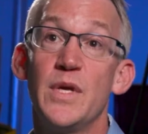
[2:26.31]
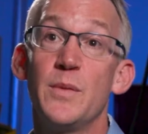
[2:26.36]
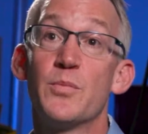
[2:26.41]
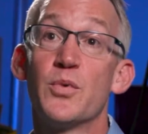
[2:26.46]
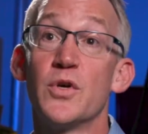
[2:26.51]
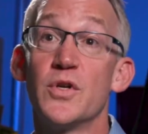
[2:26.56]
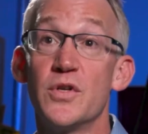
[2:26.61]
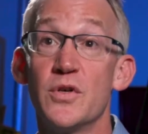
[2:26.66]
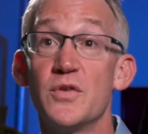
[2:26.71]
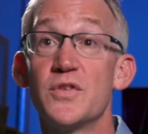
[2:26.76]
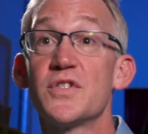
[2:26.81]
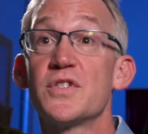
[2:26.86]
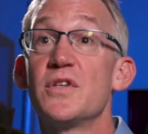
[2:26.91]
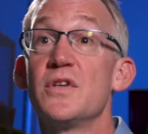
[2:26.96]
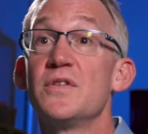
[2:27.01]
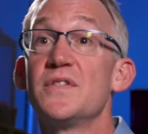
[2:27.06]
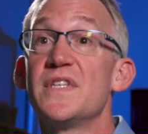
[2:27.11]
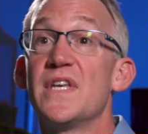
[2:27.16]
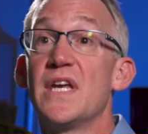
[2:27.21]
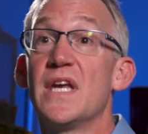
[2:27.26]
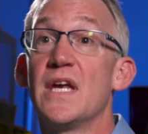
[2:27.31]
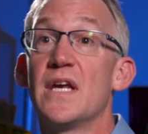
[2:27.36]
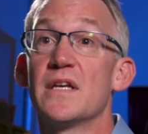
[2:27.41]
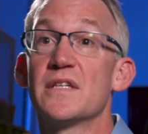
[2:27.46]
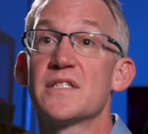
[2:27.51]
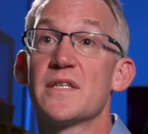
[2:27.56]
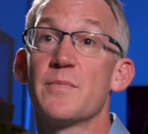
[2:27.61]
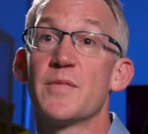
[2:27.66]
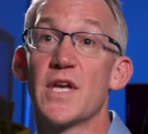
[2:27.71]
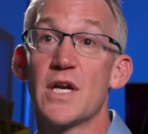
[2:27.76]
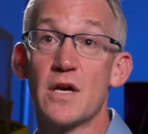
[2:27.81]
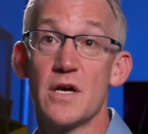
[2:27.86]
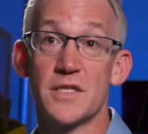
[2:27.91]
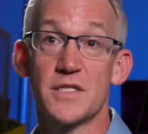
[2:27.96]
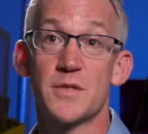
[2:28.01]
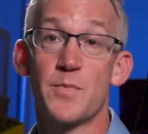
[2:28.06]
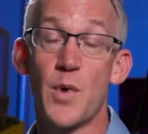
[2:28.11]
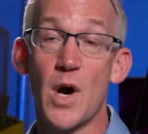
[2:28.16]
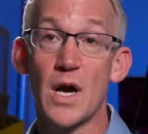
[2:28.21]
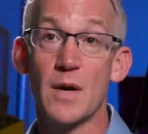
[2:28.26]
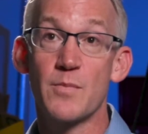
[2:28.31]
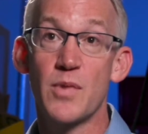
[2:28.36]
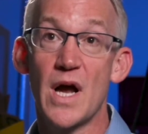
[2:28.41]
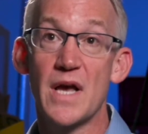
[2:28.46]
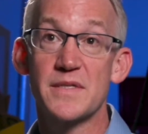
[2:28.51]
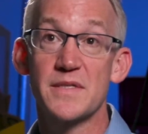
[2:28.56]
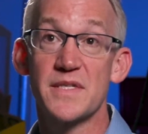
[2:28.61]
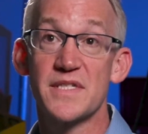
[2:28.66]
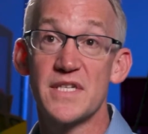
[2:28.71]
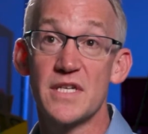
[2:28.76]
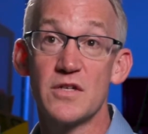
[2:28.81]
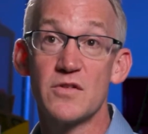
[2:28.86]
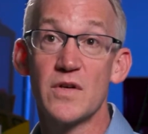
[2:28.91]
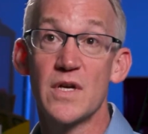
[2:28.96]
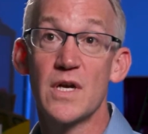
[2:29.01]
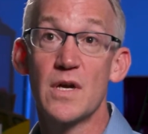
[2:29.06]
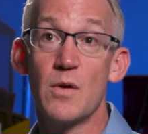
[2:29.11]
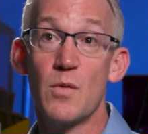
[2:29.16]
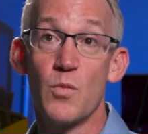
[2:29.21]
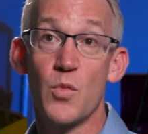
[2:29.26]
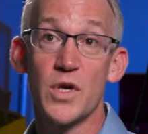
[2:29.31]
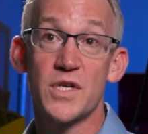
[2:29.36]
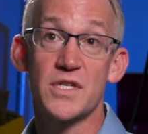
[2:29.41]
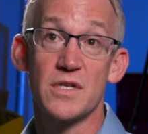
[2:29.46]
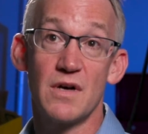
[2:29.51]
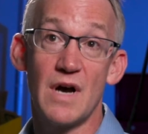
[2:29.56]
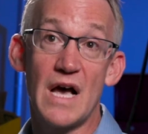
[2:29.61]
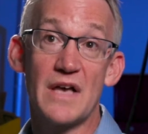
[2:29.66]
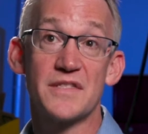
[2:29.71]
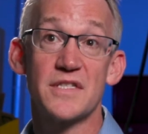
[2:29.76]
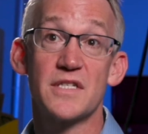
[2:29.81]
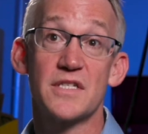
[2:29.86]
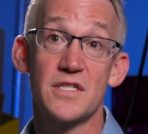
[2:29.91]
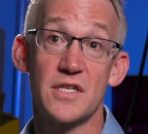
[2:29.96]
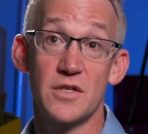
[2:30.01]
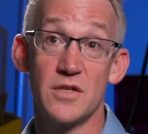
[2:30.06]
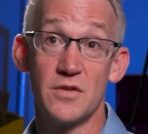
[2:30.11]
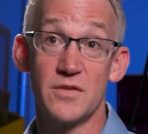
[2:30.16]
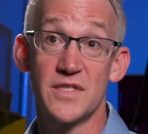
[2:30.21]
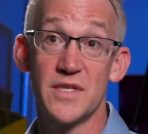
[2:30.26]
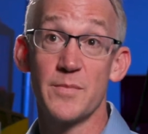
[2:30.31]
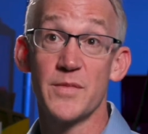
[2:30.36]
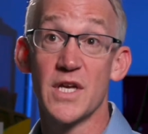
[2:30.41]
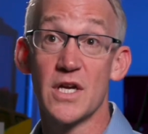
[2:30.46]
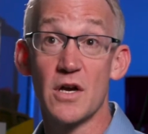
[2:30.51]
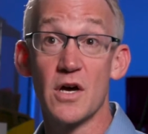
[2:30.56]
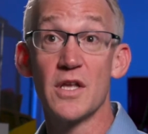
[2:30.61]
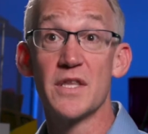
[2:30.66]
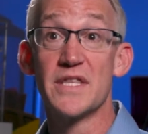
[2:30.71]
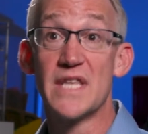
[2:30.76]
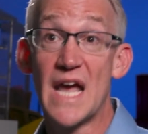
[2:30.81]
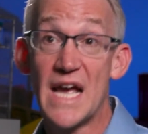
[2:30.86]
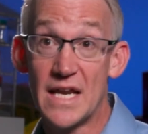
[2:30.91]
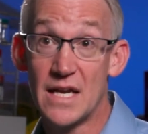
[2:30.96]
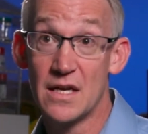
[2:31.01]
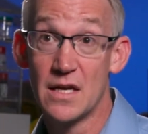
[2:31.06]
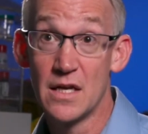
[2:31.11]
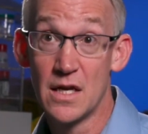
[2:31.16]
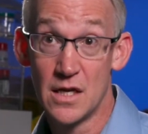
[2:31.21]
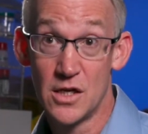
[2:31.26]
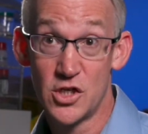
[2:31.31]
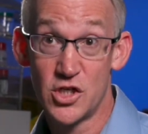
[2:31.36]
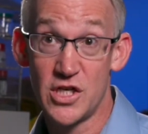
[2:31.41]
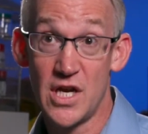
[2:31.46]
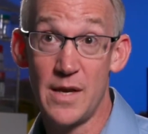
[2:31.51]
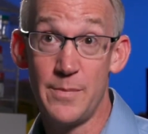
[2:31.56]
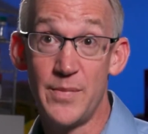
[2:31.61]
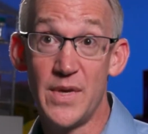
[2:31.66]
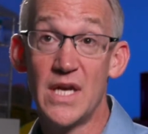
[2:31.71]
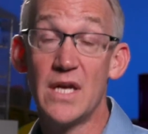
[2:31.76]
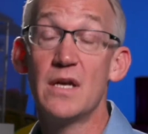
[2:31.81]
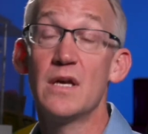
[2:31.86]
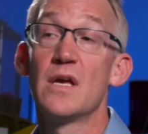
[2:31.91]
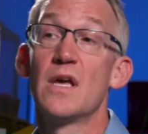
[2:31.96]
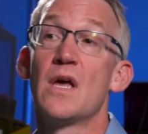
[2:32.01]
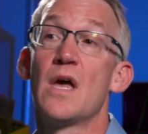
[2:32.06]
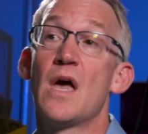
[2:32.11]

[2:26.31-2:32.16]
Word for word: be produced using something called spark plasma sintering, which allows us to do something called net shaping,